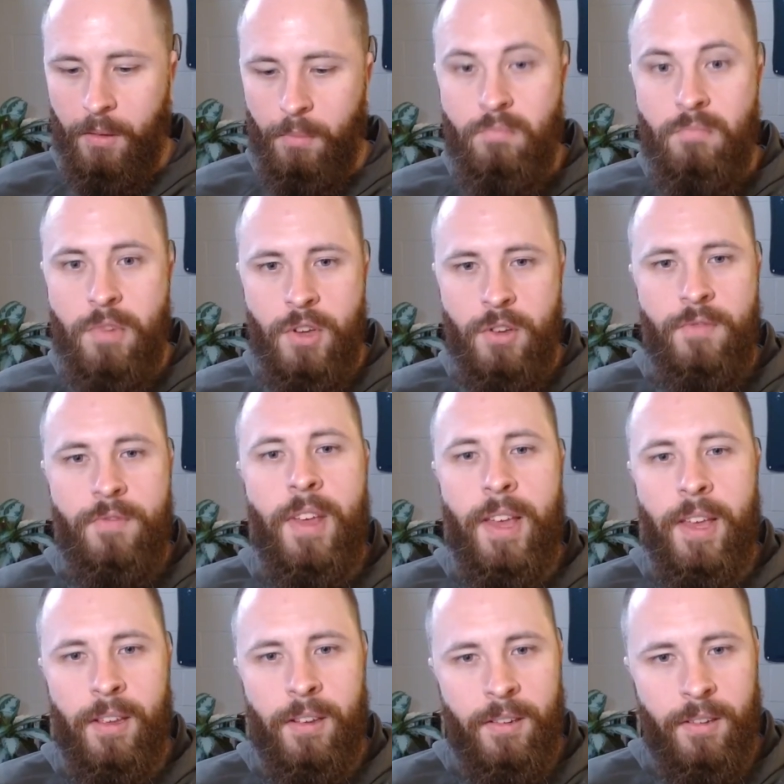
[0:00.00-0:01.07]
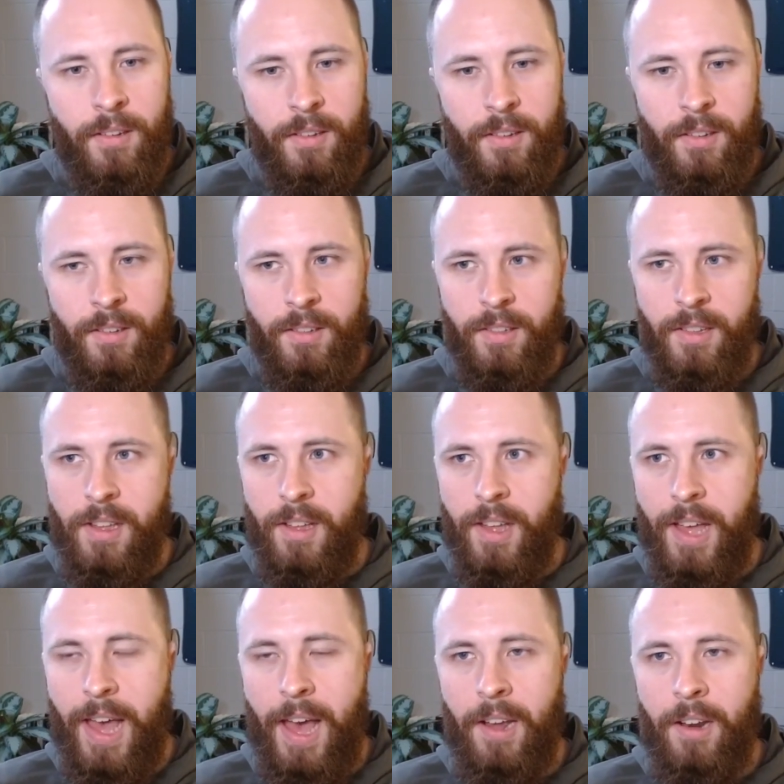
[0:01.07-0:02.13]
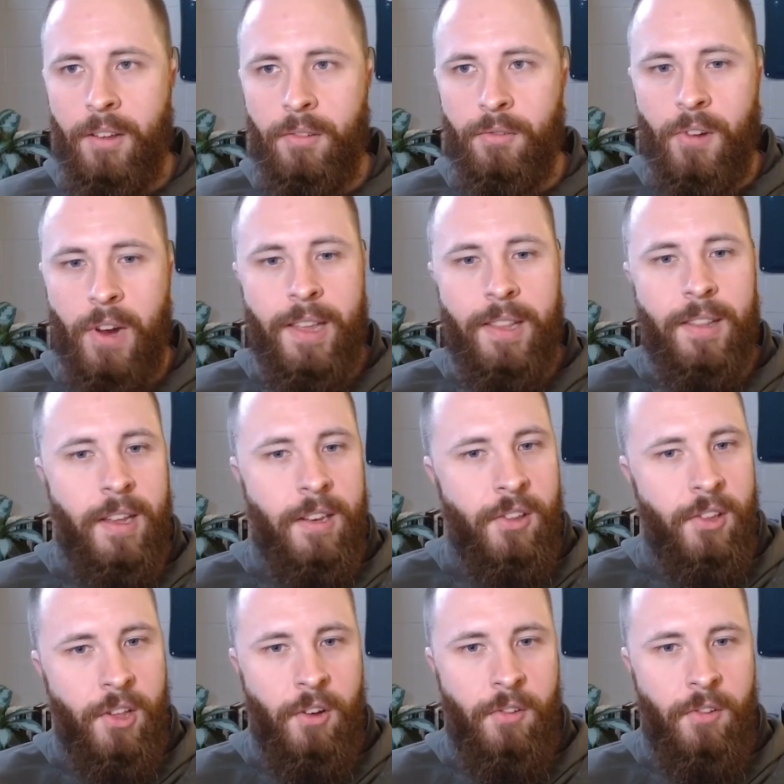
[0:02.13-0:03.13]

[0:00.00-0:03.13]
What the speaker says: moving at a rate that's so